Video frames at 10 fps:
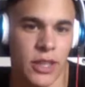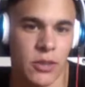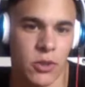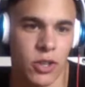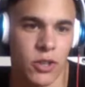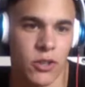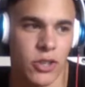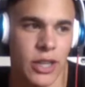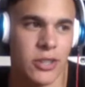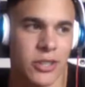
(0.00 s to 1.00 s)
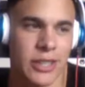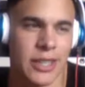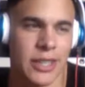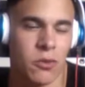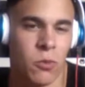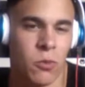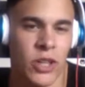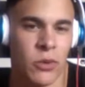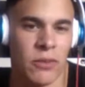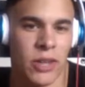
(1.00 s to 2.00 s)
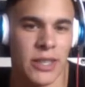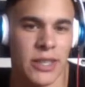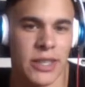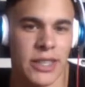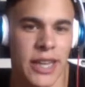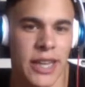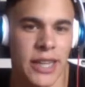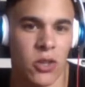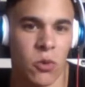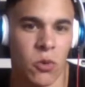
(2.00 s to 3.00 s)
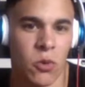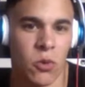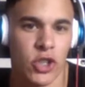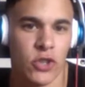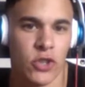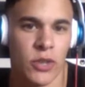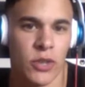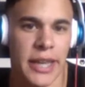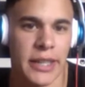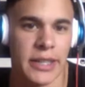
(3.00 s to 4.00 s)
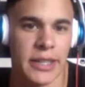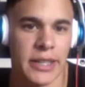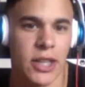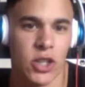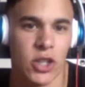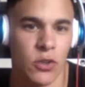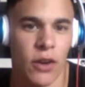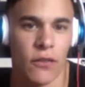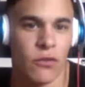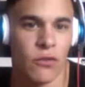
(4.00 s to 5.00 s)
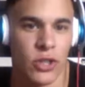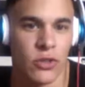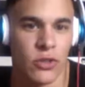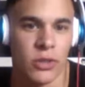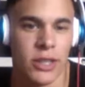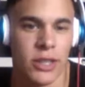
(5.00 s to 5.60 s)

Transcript: Like, we look at all the trailers. Like, when are you ever going to see a tank in the water shooting cannons at four turtles?